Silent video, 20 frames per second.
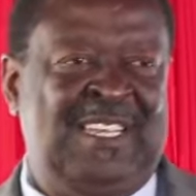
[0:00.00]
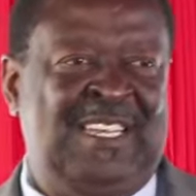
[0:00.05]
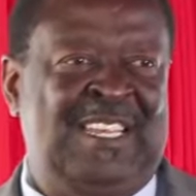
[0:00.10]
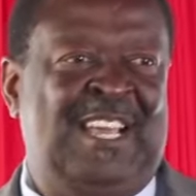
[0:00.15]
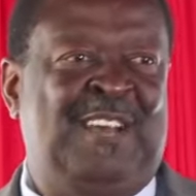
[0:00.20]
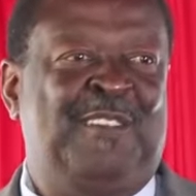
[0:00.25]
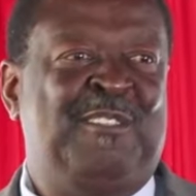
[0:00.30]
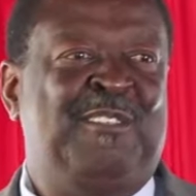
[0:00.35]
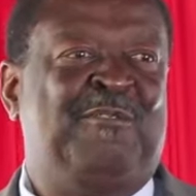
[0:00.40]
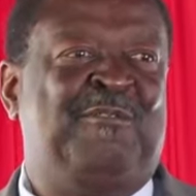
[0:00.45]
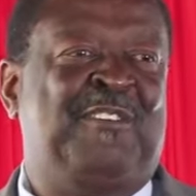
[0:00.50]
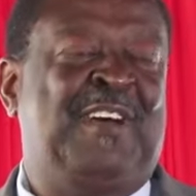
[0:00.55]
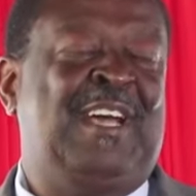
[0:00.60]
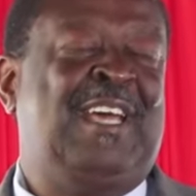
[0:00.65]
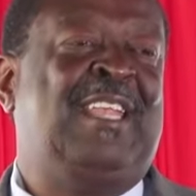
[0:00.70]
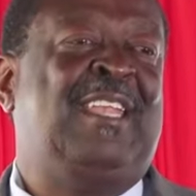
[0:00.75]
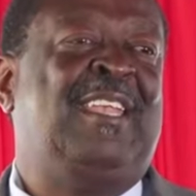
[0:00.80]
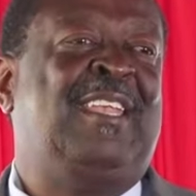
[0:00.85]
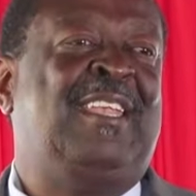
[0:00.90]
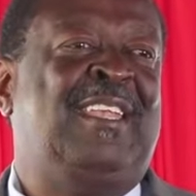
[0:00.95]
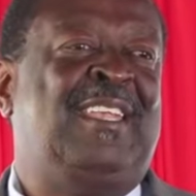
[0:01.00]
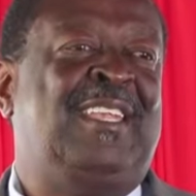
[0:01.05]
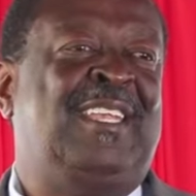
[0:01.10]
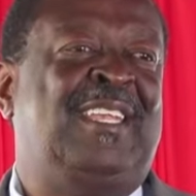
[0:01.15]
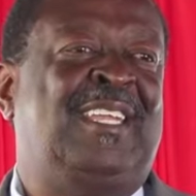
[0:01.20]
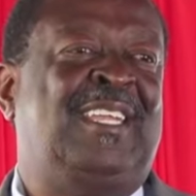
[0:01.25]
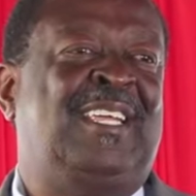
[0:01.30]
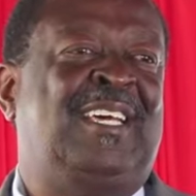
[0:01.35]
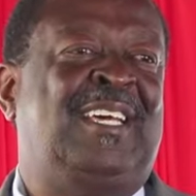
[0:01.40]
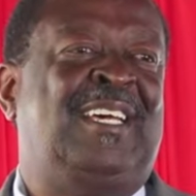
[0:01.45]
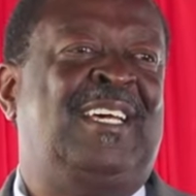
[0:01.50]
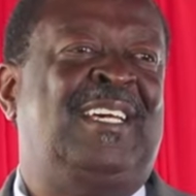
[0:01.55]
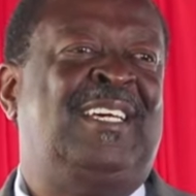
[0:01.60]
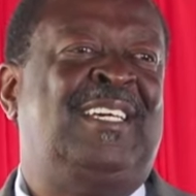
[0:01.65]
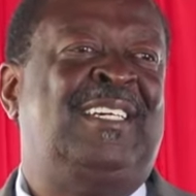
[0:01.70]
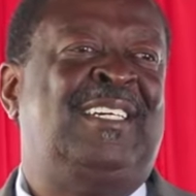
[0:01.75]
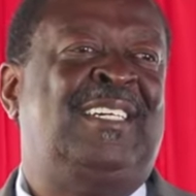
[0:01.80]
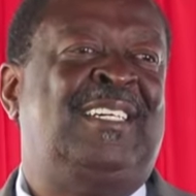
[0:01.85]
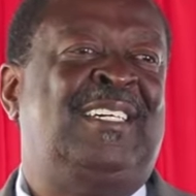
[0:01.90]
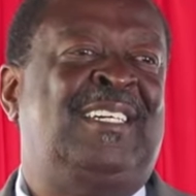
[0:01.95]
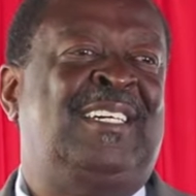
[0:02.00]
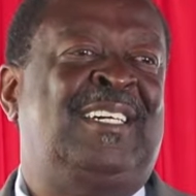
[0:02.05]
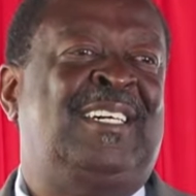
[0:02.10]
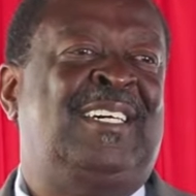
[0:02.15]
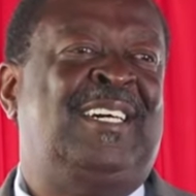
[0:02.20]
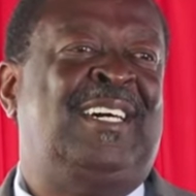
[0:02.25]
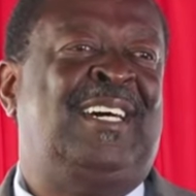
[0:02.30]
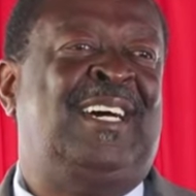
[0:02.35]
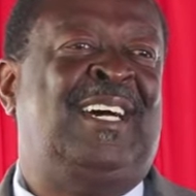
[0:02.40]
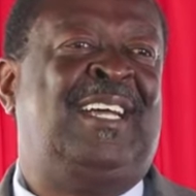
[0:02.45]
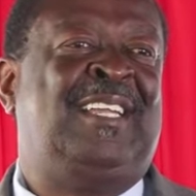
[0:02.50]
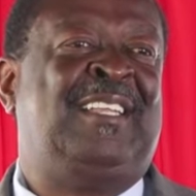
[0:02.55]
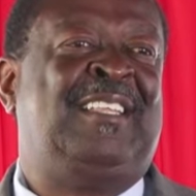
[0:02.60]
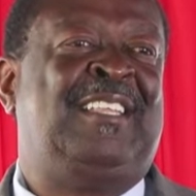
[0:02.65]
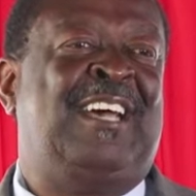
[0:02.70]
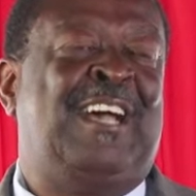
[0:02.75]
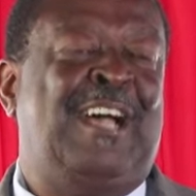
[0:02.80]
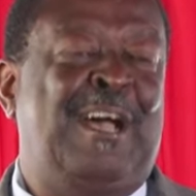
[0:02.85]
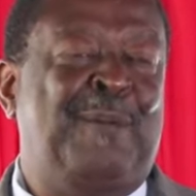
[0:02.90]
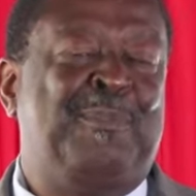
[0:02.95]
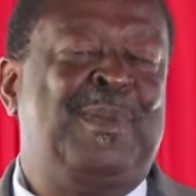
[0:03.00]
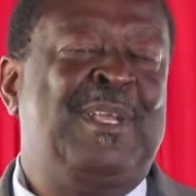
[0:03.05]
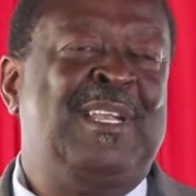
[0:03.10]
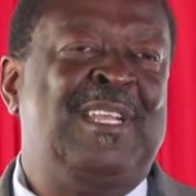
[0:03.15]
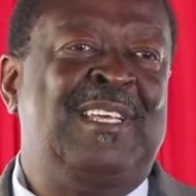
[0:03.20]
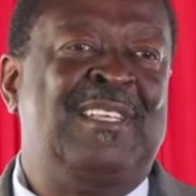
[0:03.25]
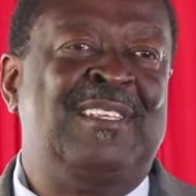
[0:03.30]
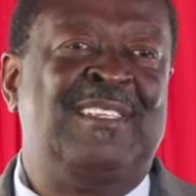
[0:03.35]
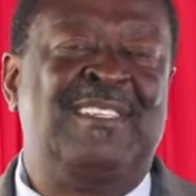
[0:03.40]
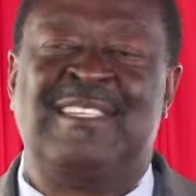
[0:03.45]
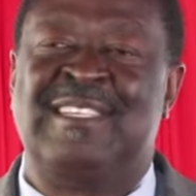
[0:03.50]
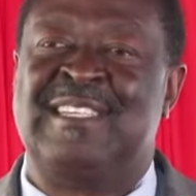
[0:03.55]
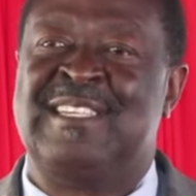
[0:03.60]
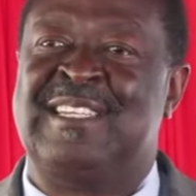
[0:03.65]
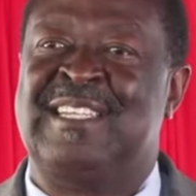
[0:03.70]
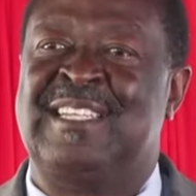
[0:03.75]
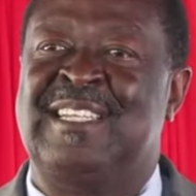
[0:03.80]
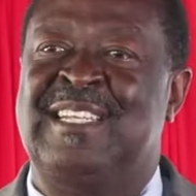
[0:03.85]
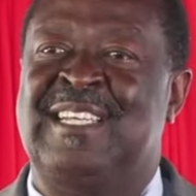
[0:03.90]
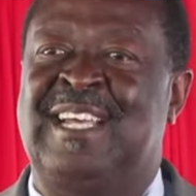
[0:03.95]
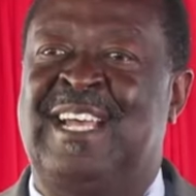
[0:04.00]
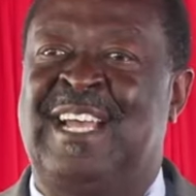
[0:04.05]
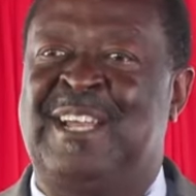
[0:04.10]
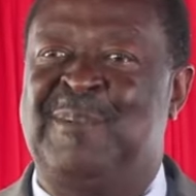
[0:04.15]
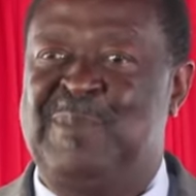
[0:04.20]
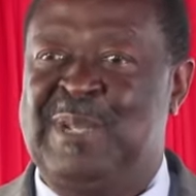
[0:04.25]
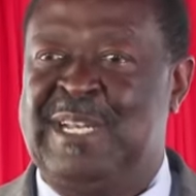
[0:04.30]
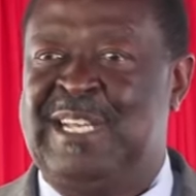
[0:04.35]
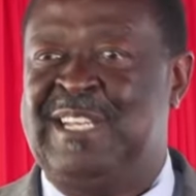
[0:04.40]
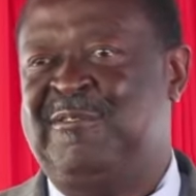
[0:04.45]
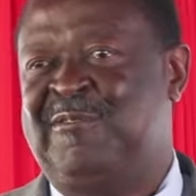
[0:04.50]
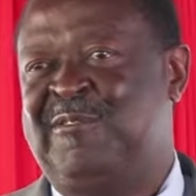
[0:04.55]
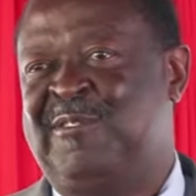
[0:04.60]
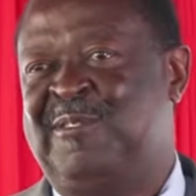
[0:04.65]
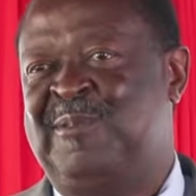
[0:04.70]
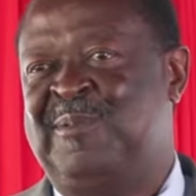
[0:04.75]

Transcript: Now the fun and the happiness, I believe,